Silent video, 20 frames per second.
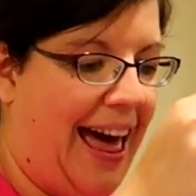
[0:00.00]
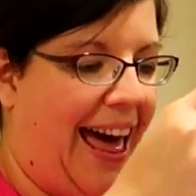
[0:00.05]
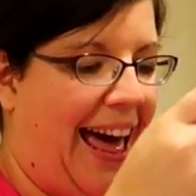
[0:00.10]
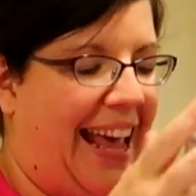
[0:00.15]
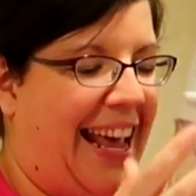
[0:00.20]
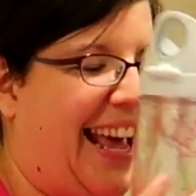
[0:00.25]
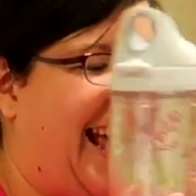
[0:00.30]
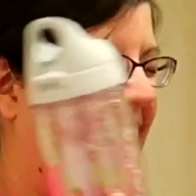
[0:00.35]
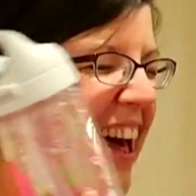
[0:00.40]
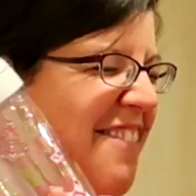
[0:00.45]

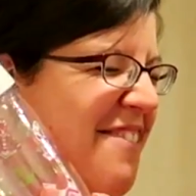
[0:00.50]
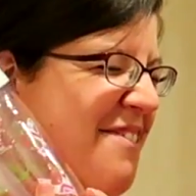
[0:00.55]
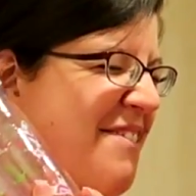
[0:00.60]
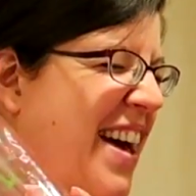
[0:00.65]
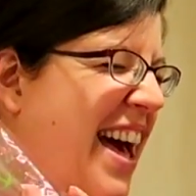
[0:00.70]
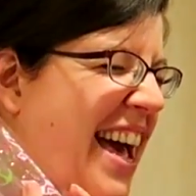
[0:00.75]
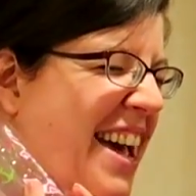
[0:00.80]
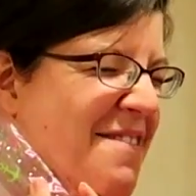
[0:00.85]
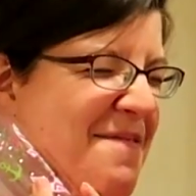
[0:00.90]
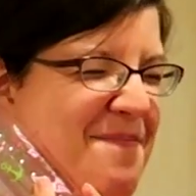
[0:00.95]
I have
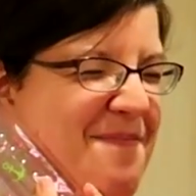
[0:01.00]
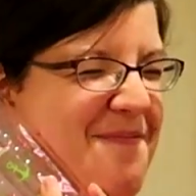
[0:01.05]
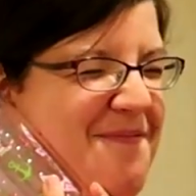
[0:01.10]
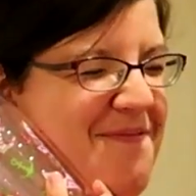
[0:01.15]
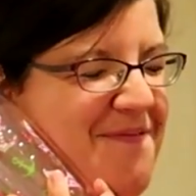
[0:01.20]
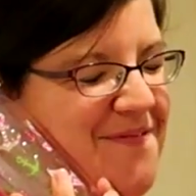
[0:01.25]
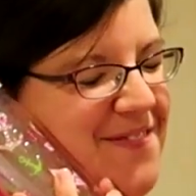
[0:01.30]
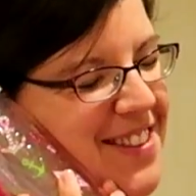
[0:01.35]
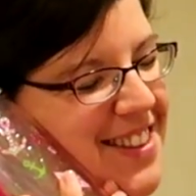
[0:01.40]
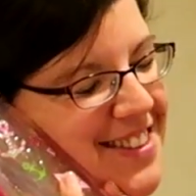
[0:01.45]
my
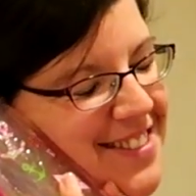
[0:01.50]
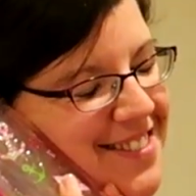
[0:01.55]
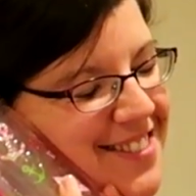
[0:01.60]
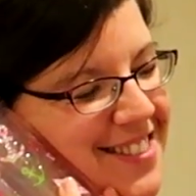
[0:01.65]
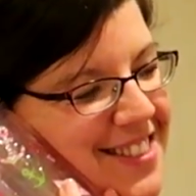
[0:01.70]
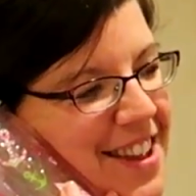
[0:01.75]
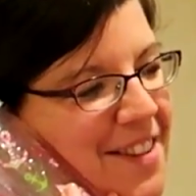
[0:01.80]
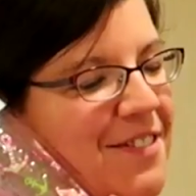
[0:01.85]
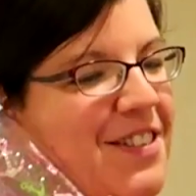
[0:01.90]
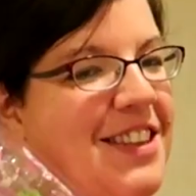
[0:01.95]

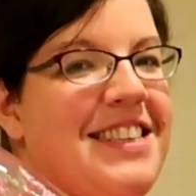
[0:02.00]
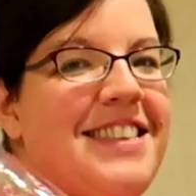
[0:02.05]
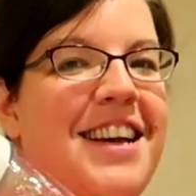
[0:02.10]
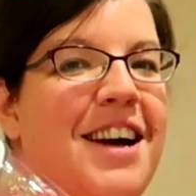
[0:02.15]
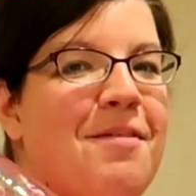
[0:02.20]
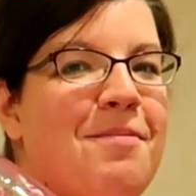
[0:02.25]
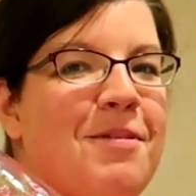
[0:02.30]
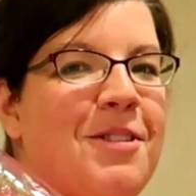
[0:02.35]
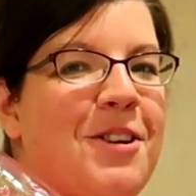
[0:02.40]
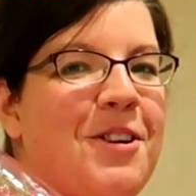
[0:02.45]
lovely
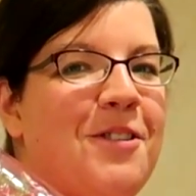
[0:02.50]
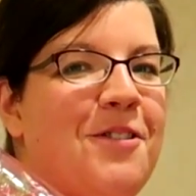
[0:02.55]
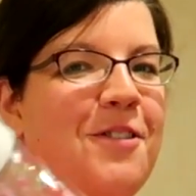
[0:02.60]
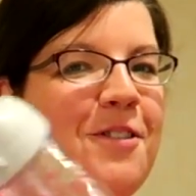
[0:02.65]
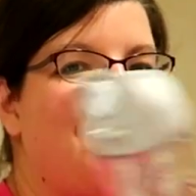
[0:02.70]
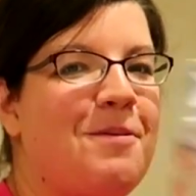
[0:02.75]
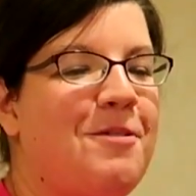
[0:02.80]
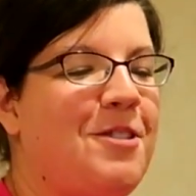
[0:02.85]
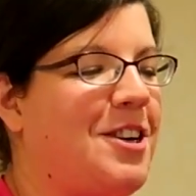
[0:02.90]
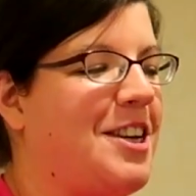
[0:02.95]
tumbler
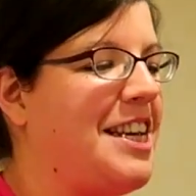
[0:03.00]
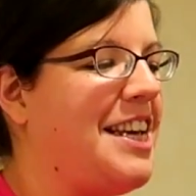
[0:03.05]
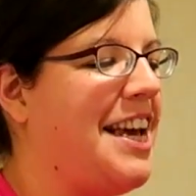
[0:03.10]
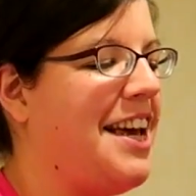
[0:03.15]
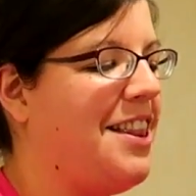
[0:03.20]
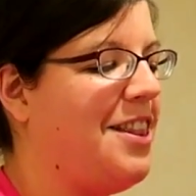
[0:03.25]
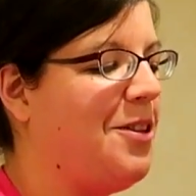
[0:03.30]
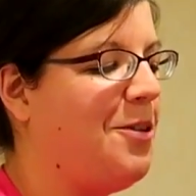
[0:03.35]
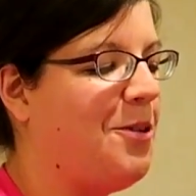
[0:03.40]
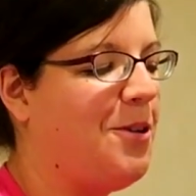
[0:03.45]
from Ricky
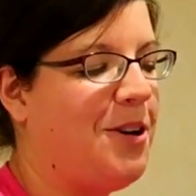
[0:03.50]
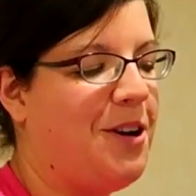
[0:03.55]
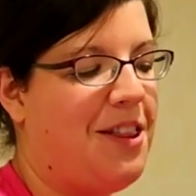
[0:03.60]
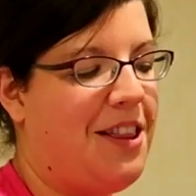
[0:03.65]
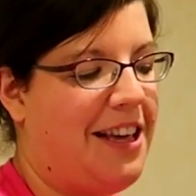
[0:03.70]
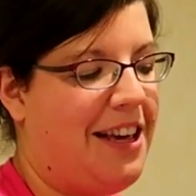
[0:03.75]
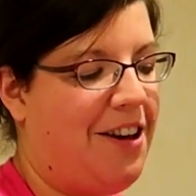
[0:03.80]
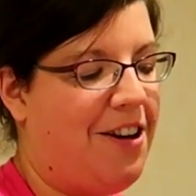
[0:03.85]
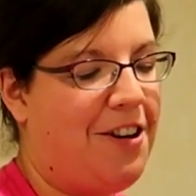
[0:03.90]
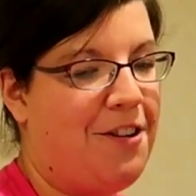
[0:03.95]
and Laura.
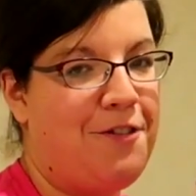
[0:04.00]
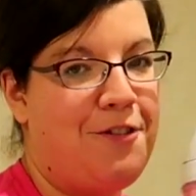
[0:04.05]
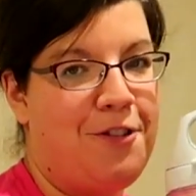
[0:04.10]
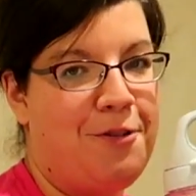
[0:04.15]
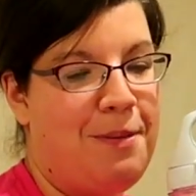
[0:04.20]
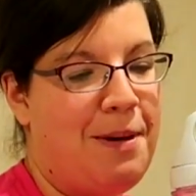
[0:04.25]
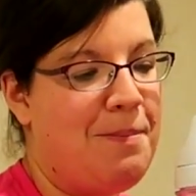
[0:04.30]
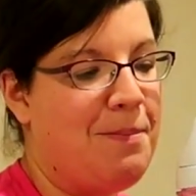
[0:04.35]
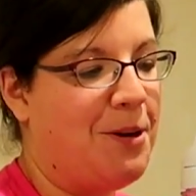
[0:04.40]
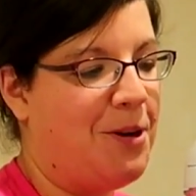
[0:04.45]
They got it for
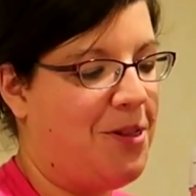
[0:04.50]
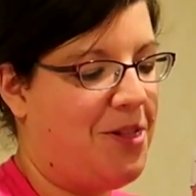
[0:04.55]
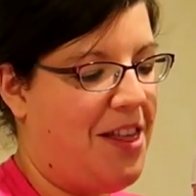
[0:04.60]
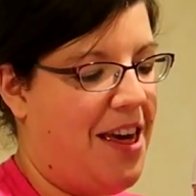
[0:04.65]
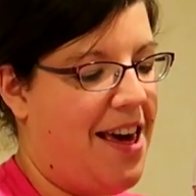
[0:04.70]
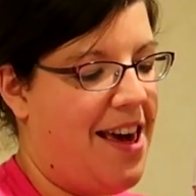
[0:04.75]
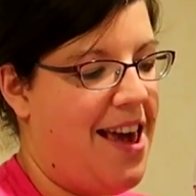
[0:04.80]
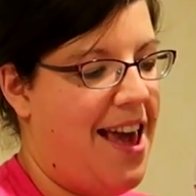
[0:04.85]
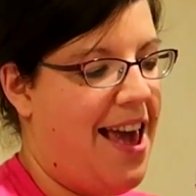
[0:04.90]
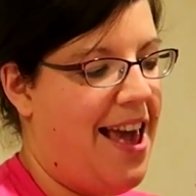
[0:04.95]
my
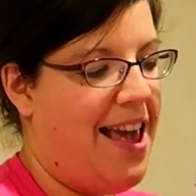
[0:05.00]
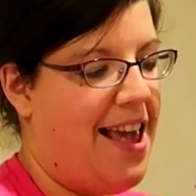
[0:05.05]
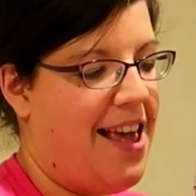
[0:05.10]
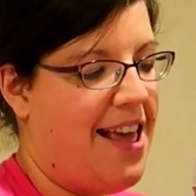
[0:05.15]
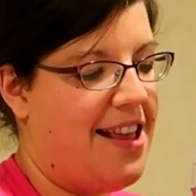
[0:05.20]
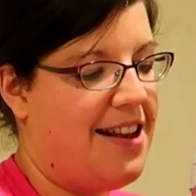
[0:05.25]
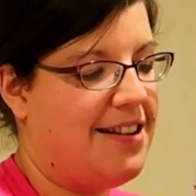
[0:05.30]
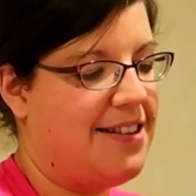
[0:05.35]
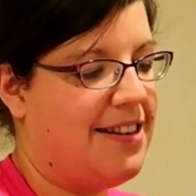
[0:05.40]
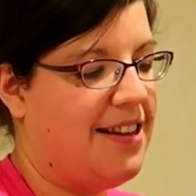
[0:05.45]
birthday,
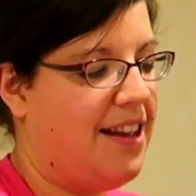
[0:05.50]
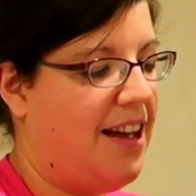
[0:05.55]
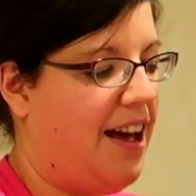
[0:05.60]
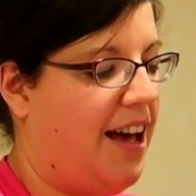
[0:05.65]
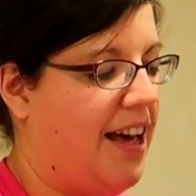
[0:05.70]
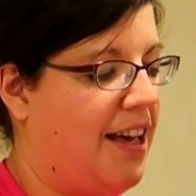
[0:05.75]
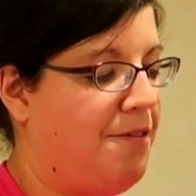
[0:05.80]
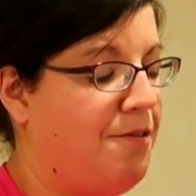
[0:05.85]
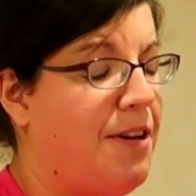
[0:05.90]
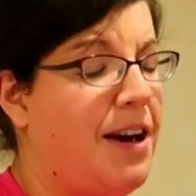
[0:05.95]
and
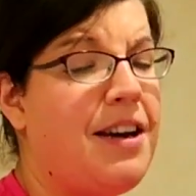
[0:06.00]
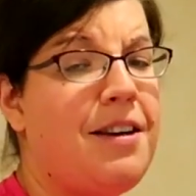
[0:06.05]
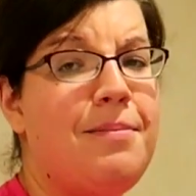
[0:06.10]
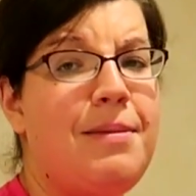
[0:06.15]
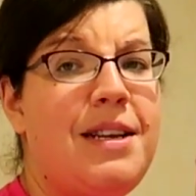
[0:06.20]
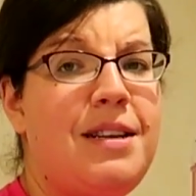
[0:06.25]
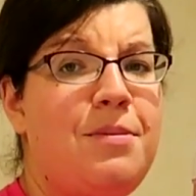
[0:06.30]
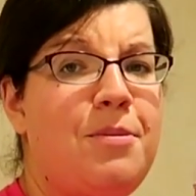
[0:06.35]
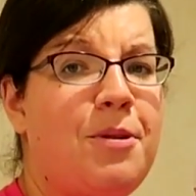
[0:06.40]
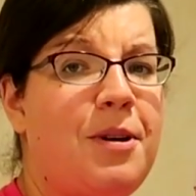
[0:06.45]
I
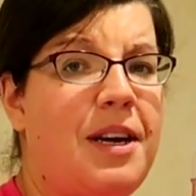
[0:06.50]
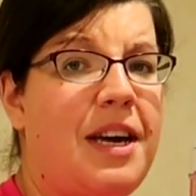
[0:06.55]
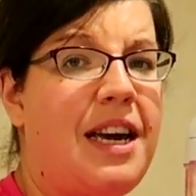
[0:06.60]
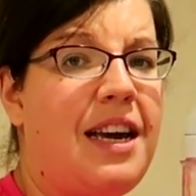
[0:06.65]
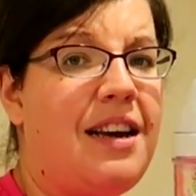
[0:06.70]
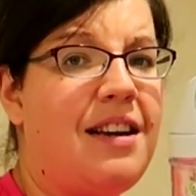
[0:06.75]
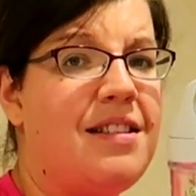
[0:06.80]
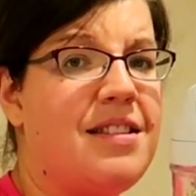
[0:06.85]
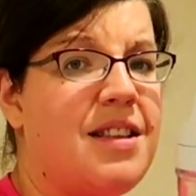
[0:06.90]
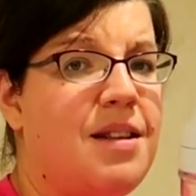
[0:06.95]
recommend
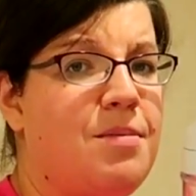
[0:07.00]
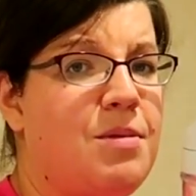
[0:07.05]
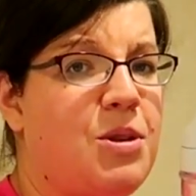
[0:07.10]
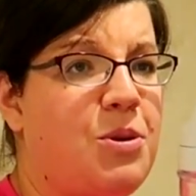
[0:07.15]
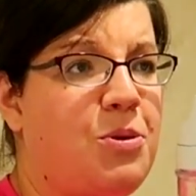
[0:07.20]
bringing some